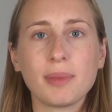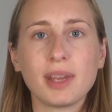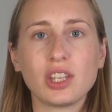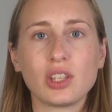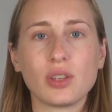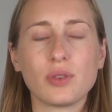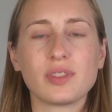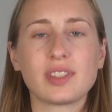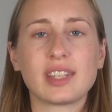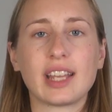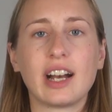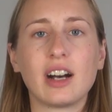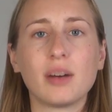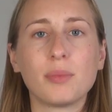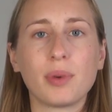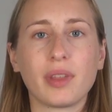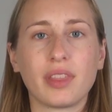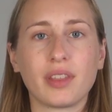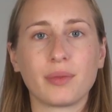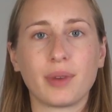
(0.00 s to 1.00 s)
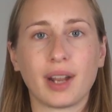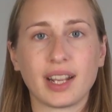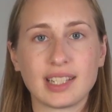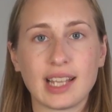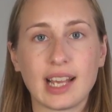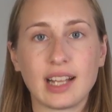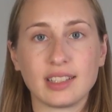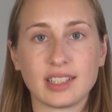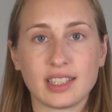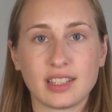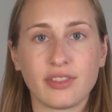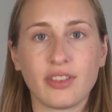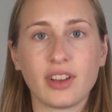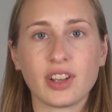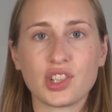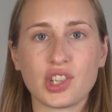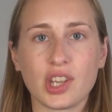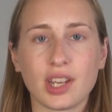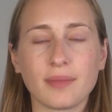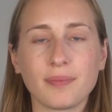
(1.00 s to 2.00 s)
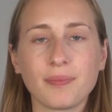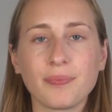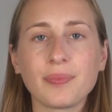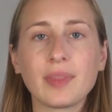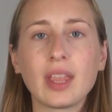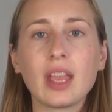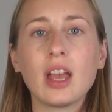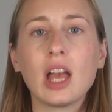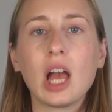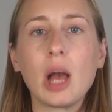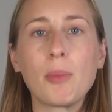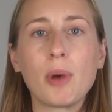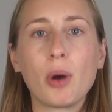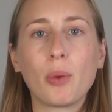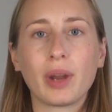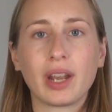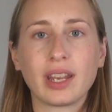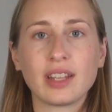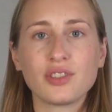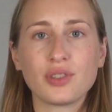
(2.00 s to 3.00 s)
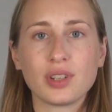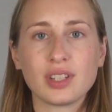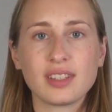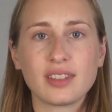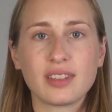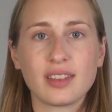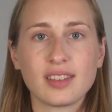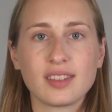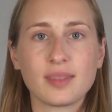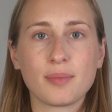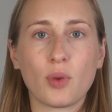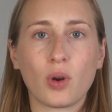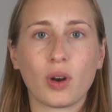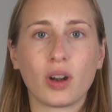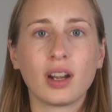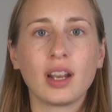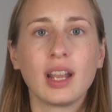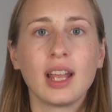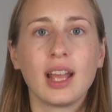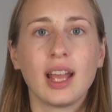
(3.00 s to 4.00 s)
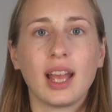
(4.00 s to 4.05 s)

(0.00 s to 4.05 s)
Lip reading: been used to help with erectile dysfunction. But what interests us more